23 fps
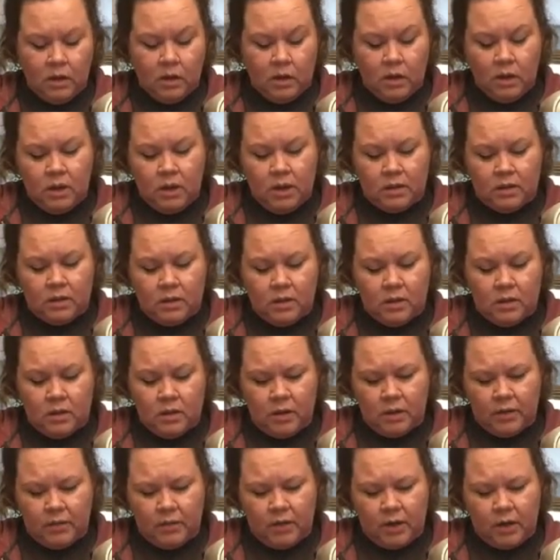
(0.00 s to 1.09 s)
It's the look
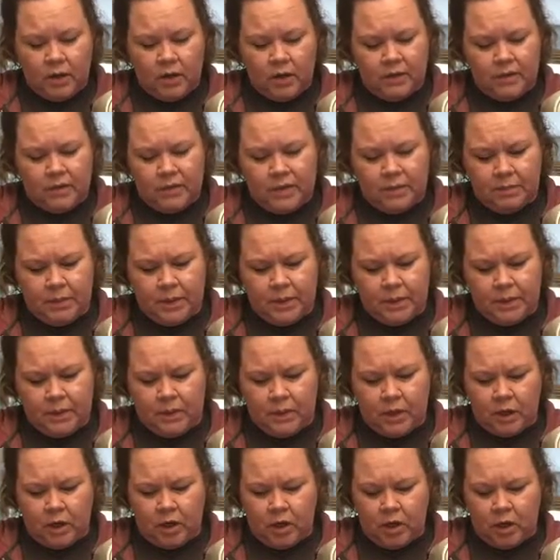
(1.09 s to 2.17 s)
of curves, but it's
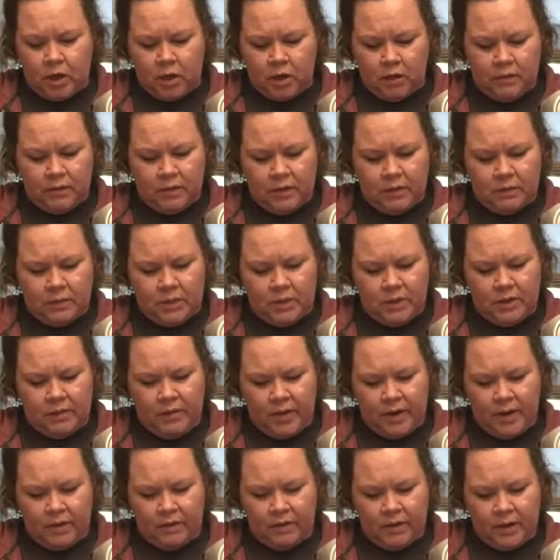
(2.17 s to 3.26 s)
not curved. Let me see if I
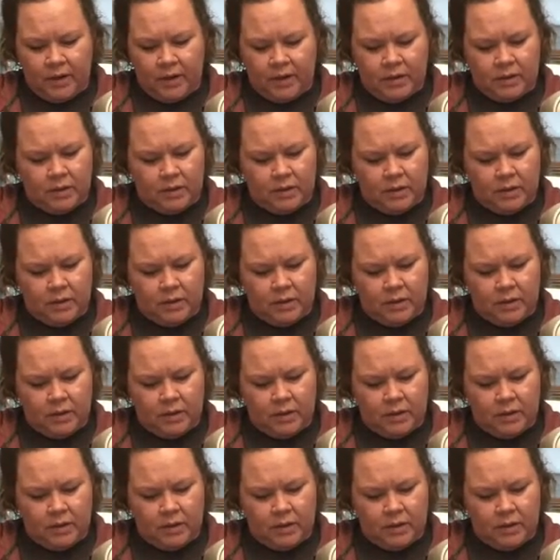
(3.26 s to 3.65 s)
can find.